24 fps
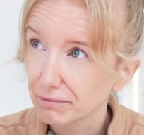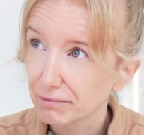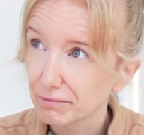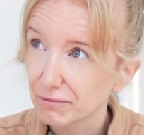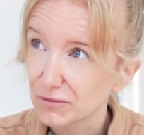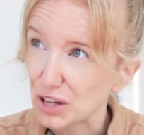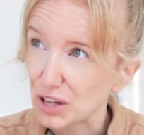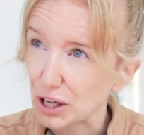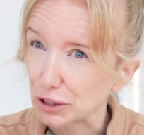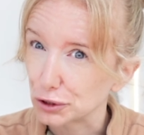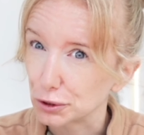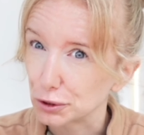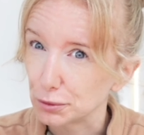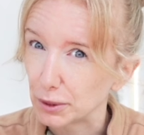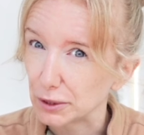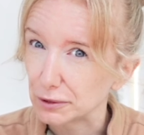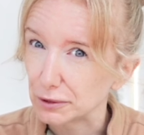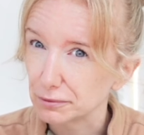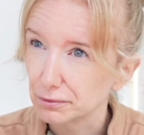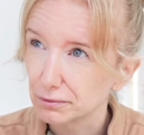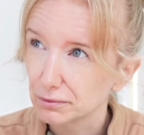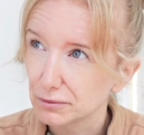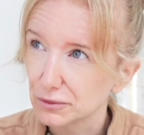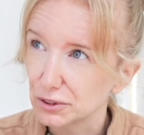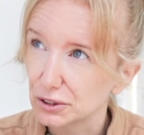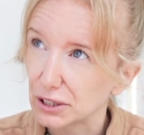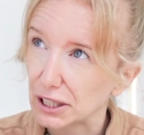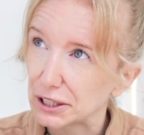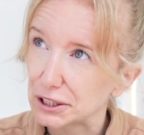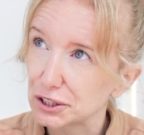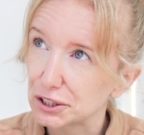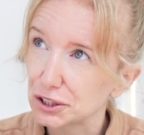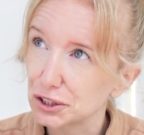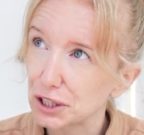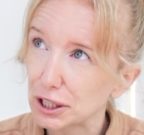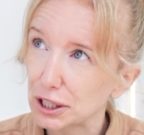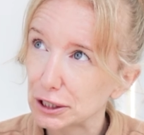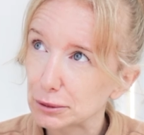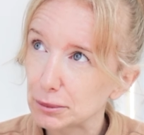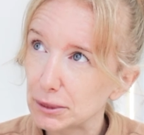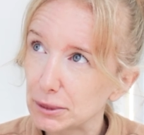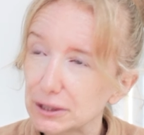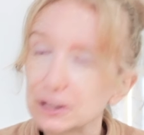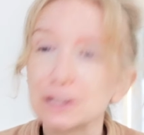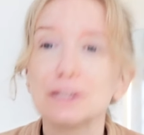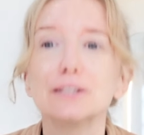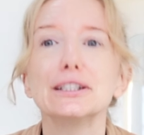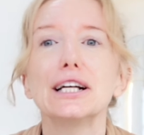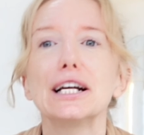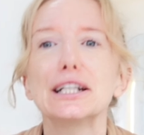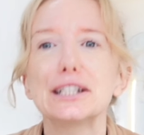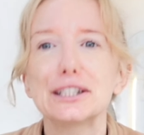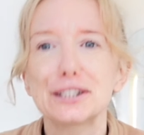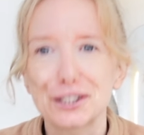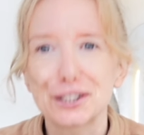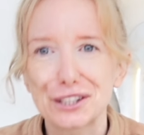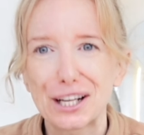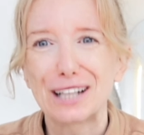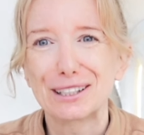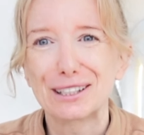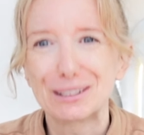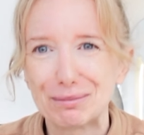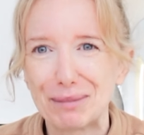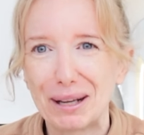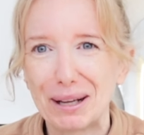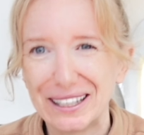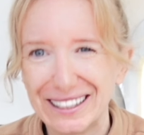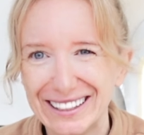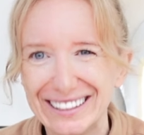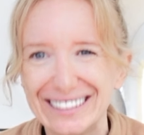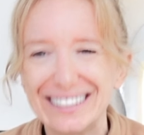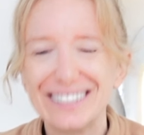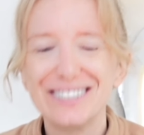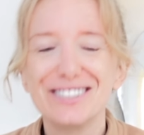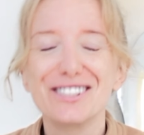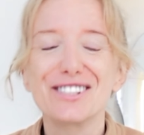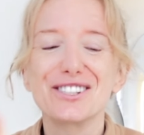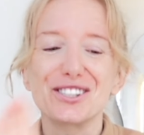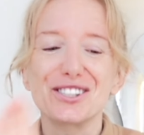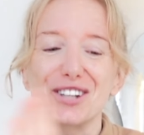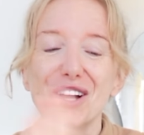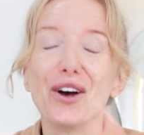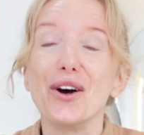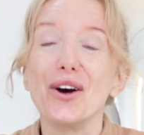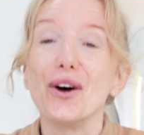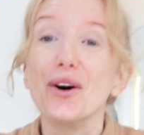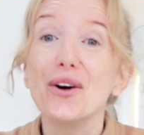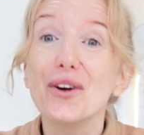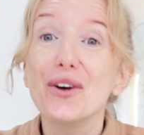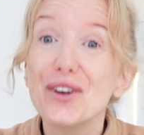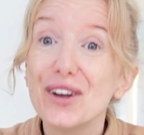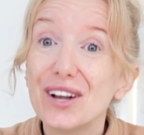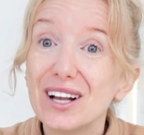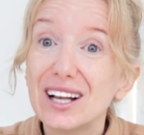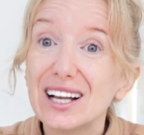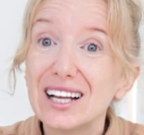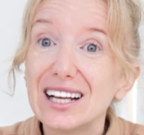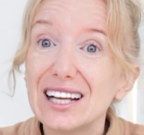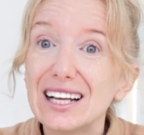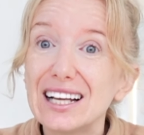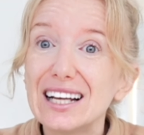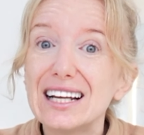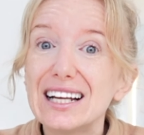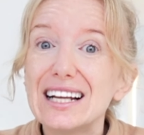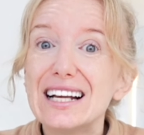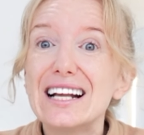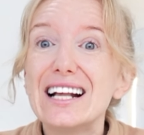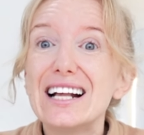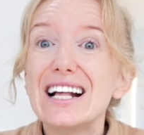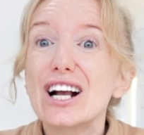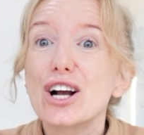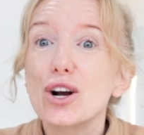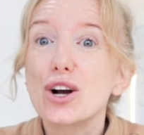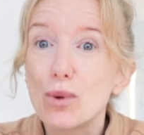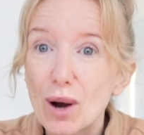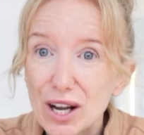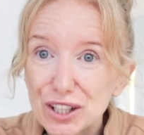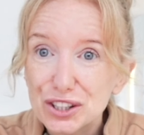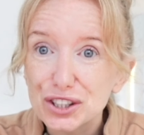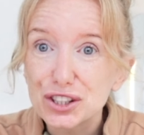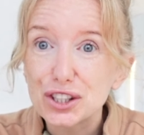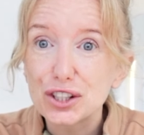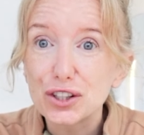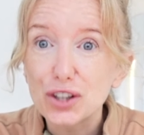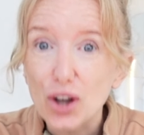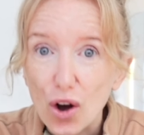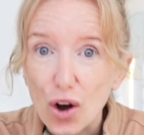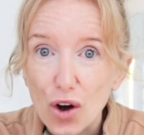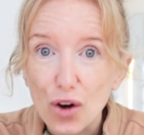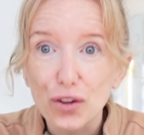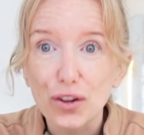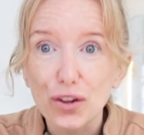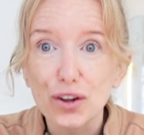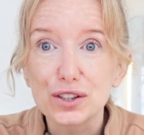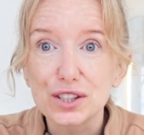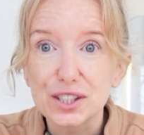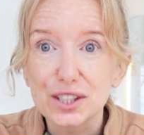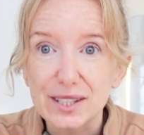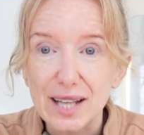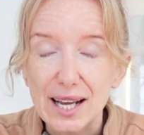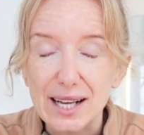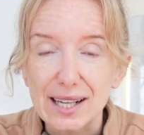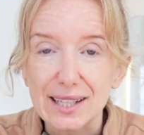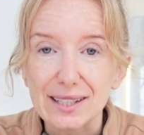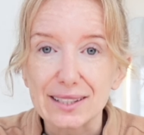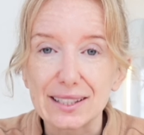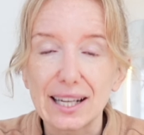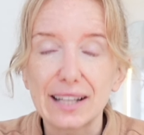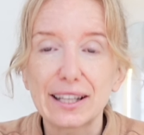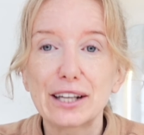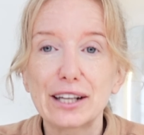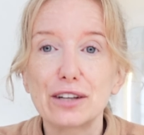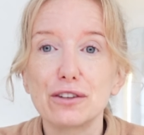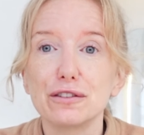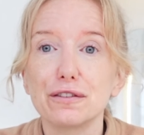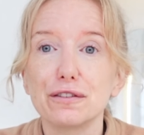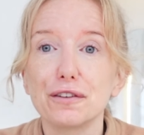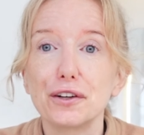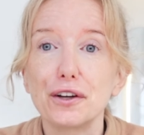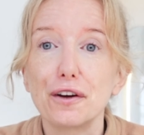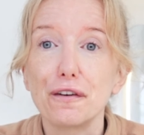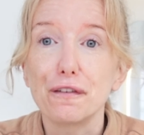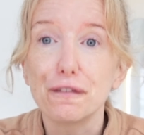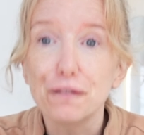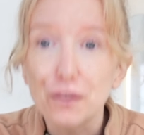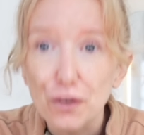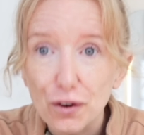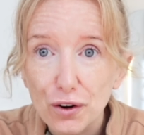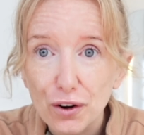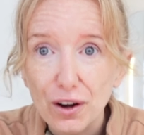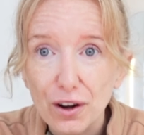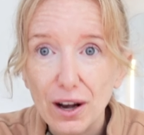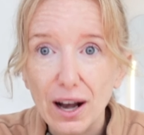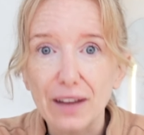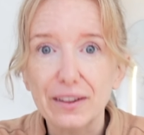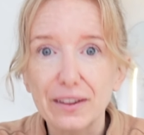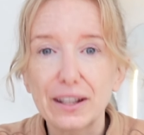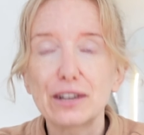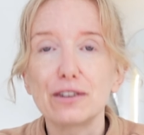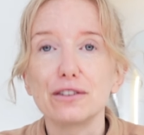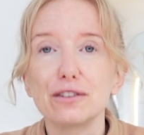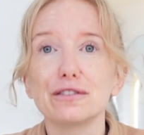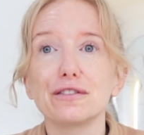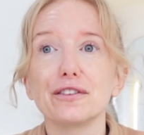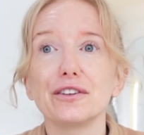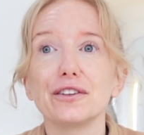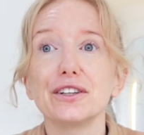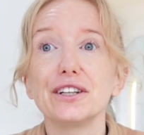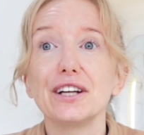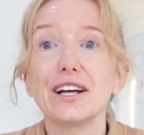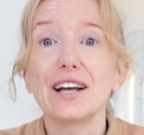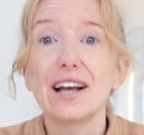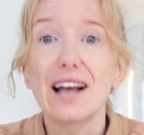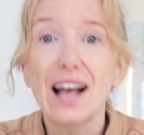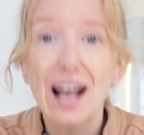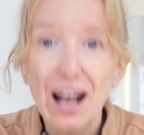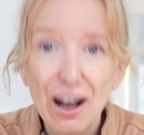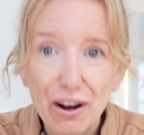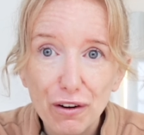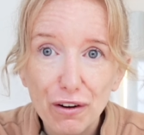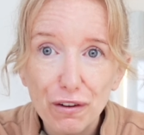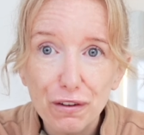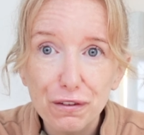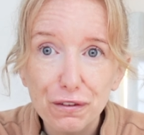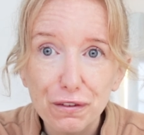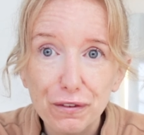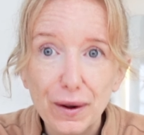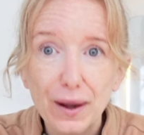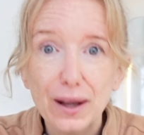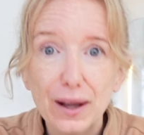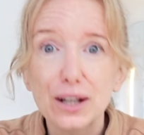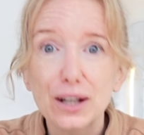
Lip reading: Gentlemen. Ladies and gentlemen. So, question all those things. Are they good for your foot? Are they good for your health?